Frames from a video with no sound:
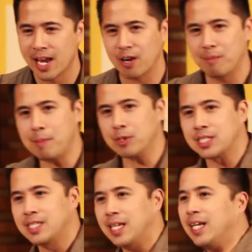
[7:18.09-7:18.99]
And I remember
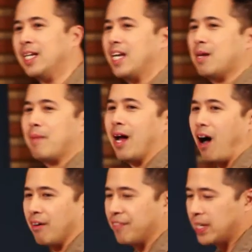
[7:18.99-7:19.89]
sitting in my
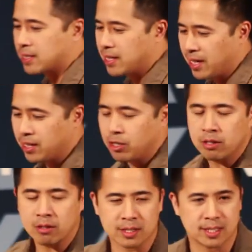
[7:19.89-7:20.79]
office in New
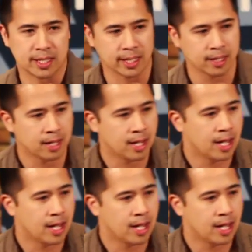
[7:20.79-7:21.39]
York City,